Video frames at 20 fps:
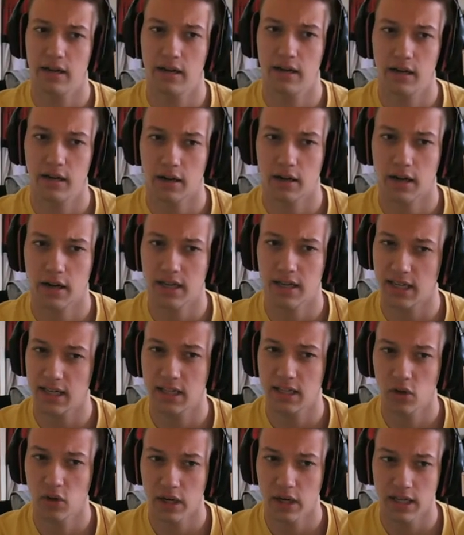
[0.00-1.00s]
Because as
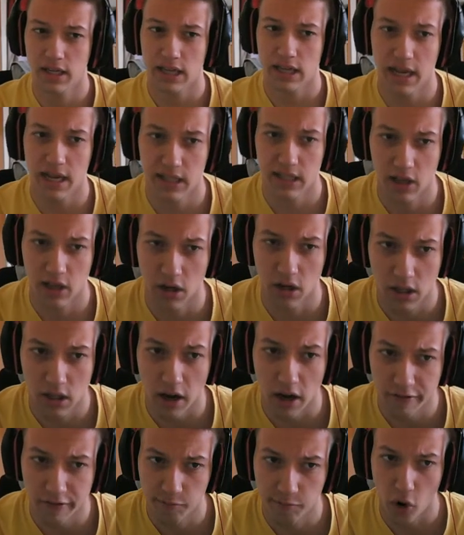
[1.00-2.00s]
soon as I saw
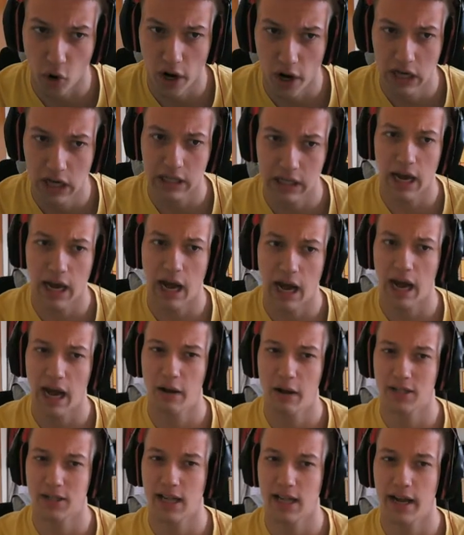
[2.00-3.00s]
Soft Boiled, I
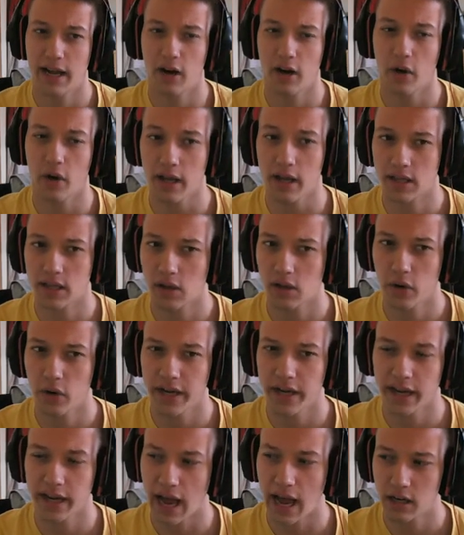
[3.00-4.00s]
was like, okay, so
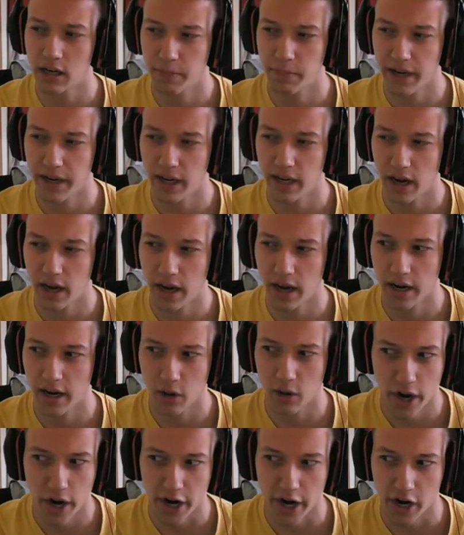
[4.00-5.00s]
he can't be
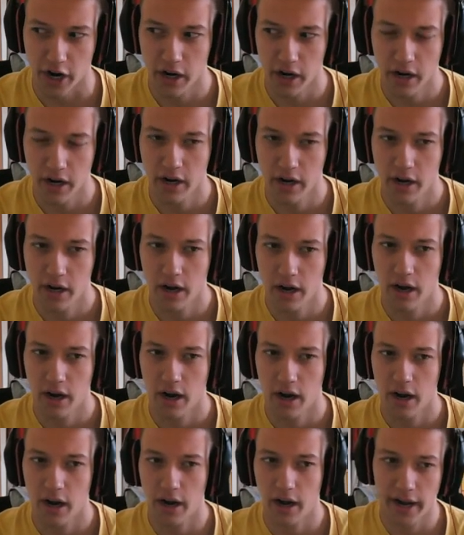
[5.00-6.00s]
unaware,
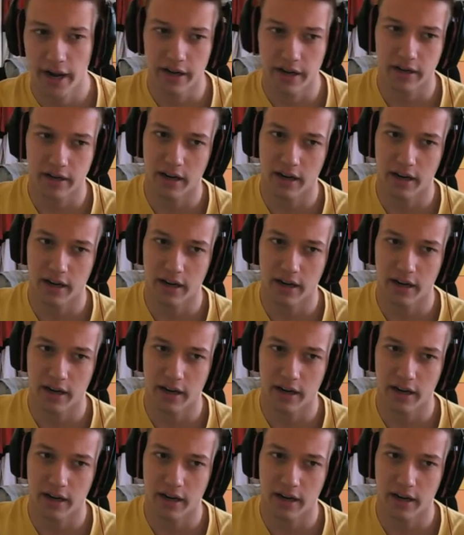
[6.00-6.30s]
and